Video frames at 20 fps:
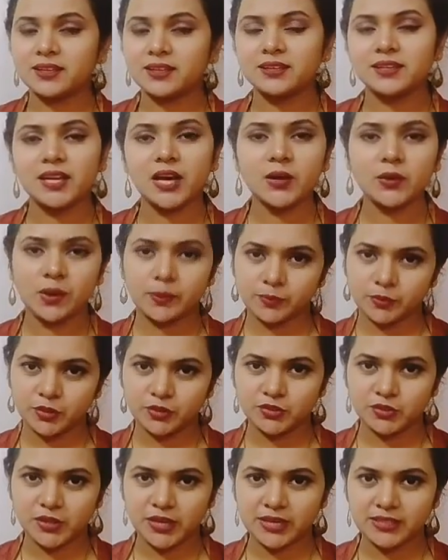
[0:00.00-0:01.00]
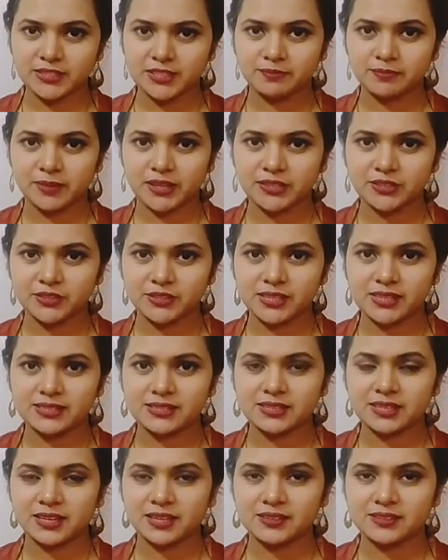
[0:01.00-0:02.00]
now I'm going to end up my today's
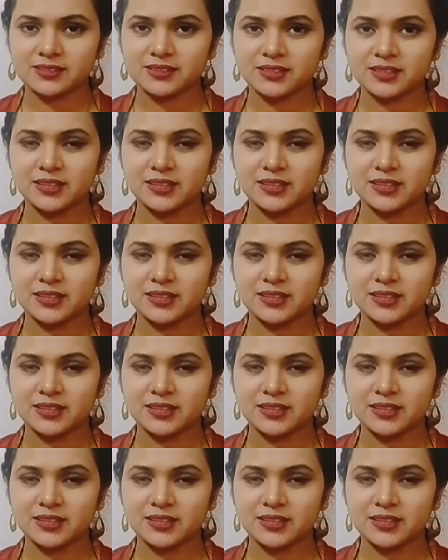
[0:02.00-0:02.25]
class.